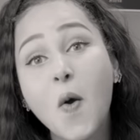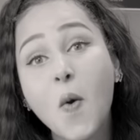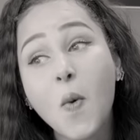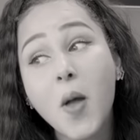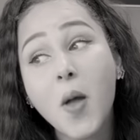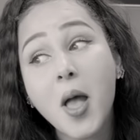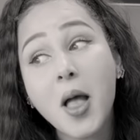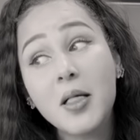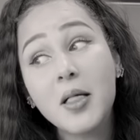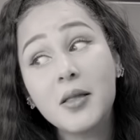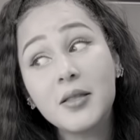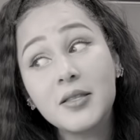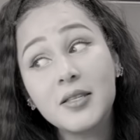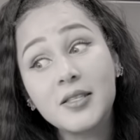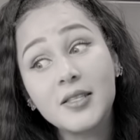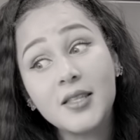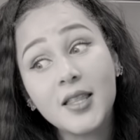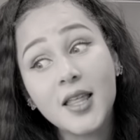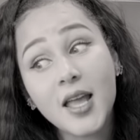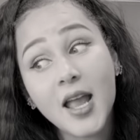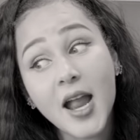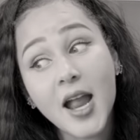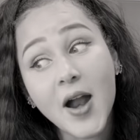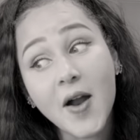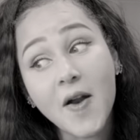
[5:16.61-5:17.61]
well, it's
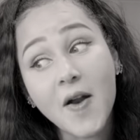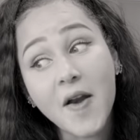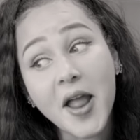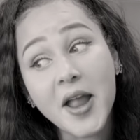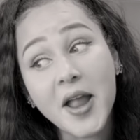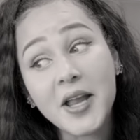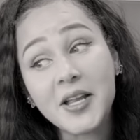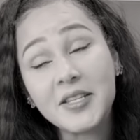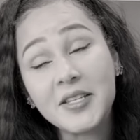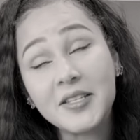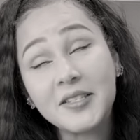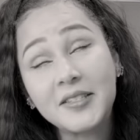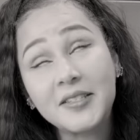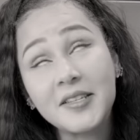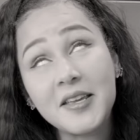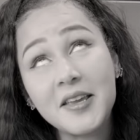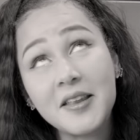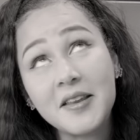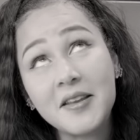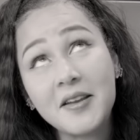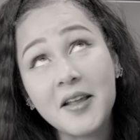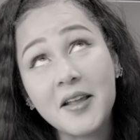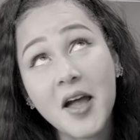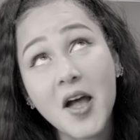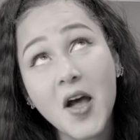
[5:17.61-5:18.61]
there and I can just
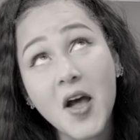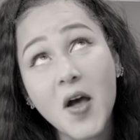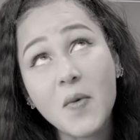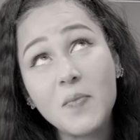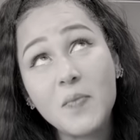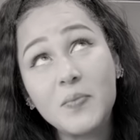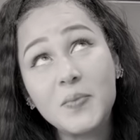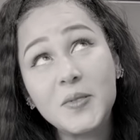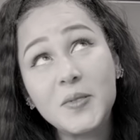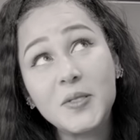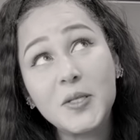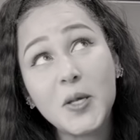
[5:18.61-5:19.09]
heat it up.